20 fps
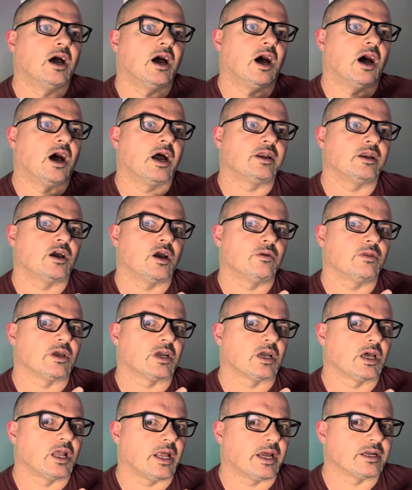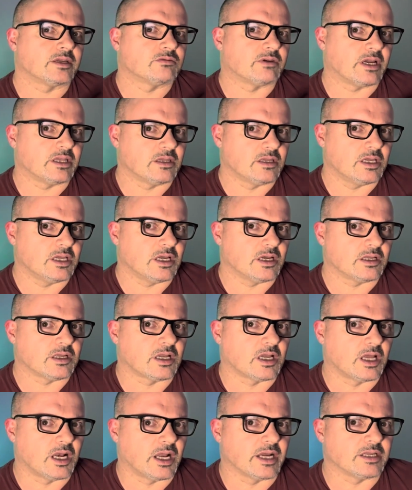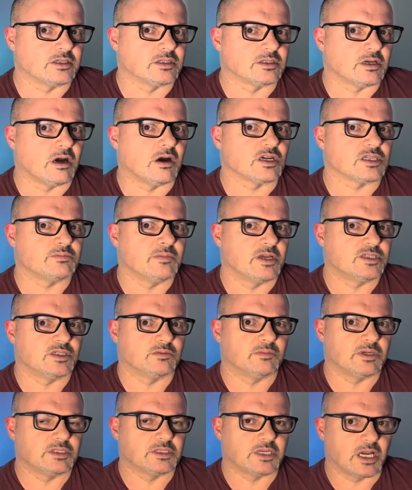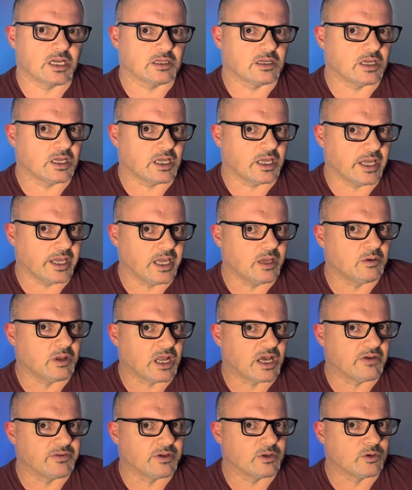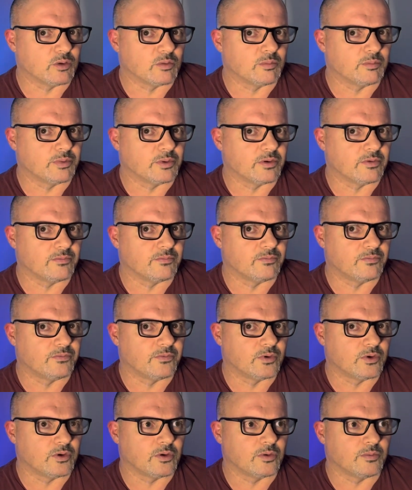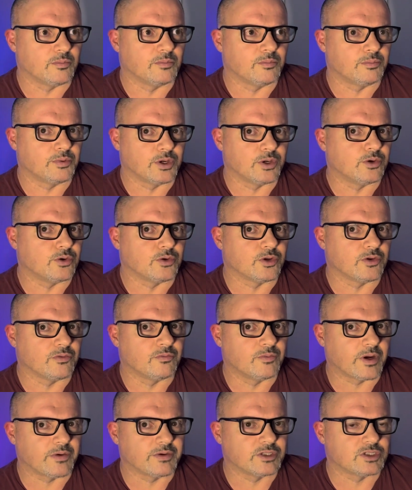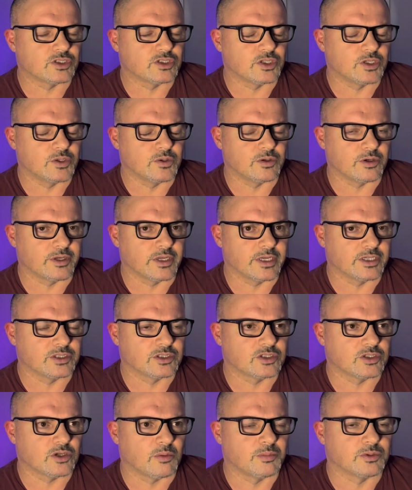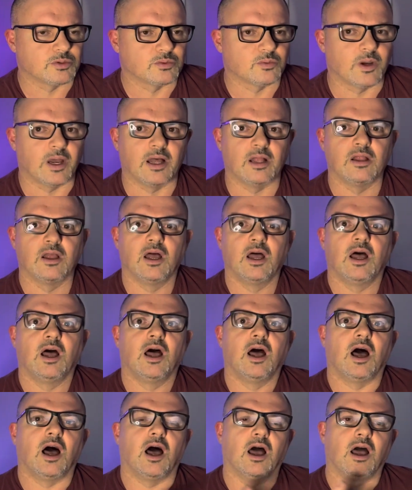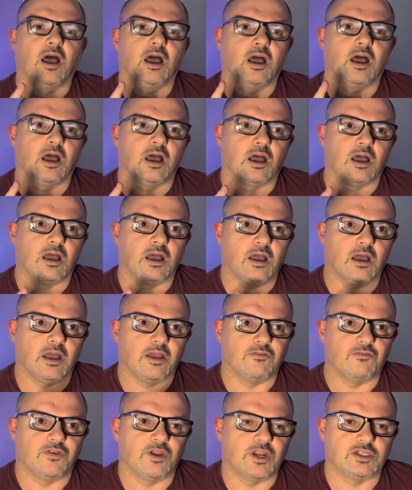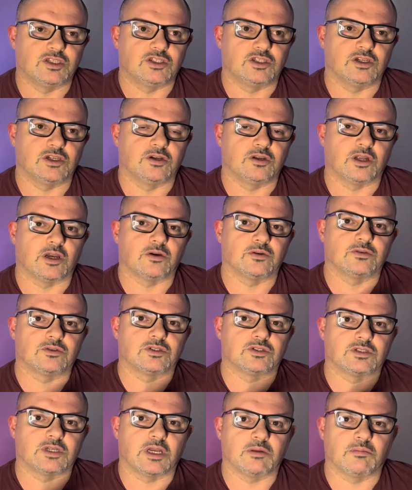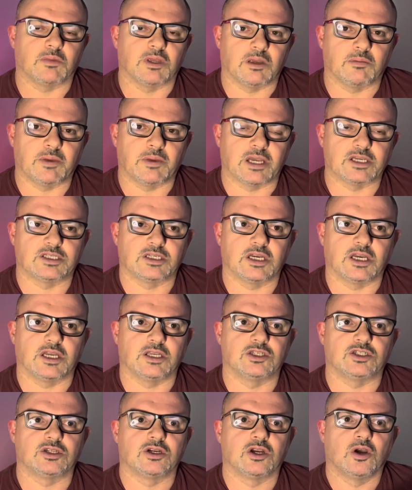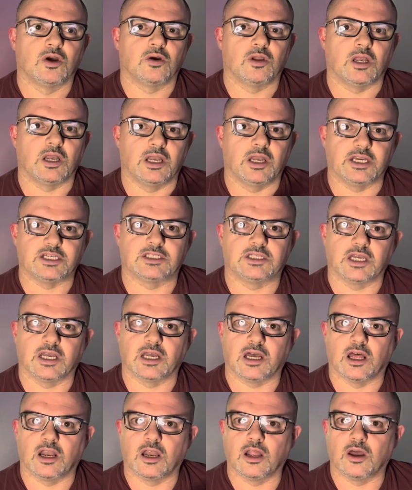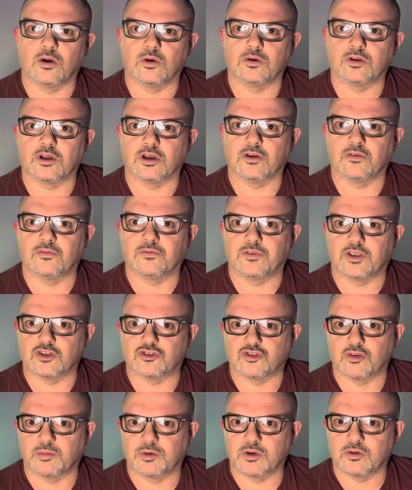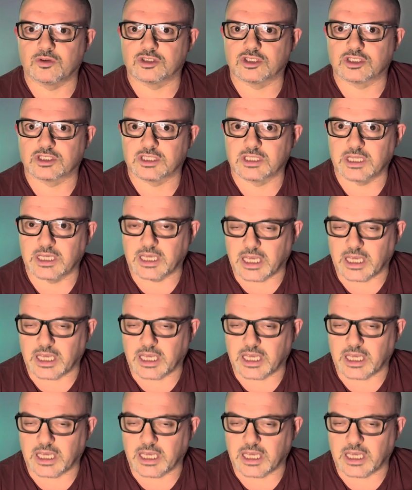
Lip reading: I know that Randy at Collector's Arcs messaged me saying that he will have it up for pre-order very soon on his shop as well. Infinity Studios sent me a message listing a load of distributors to the